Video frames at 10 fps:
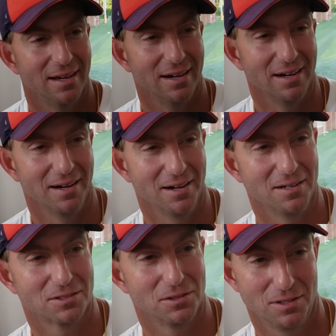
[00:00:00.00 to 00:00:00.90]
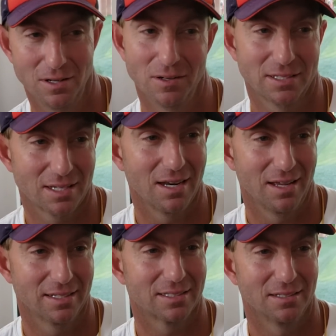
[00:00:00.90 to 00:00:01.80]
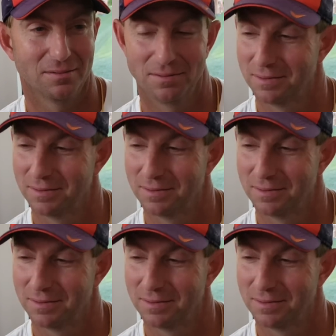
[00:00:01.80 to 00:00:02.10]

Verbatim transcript: Uh, so, you know, that's a, that's a